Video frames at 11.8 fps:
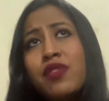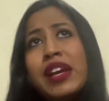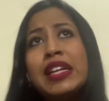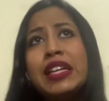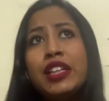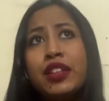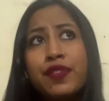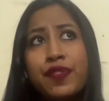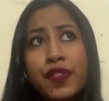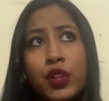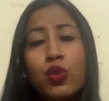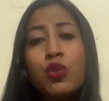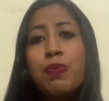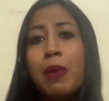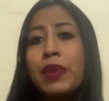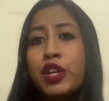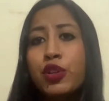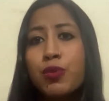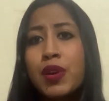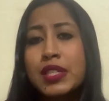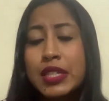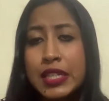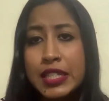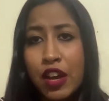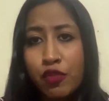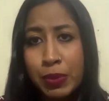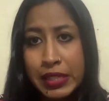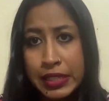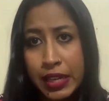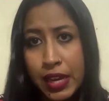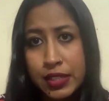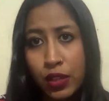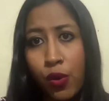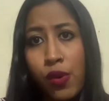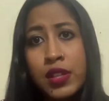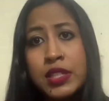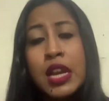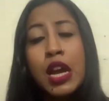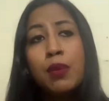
A very few public universities have BCA as a course.